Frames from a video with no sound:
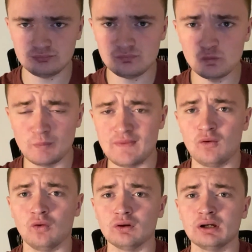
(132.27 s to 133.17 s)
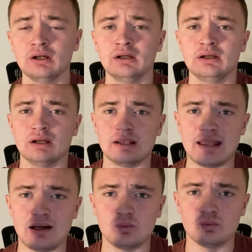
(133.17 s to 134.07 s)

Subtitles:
I mean the hook. Now,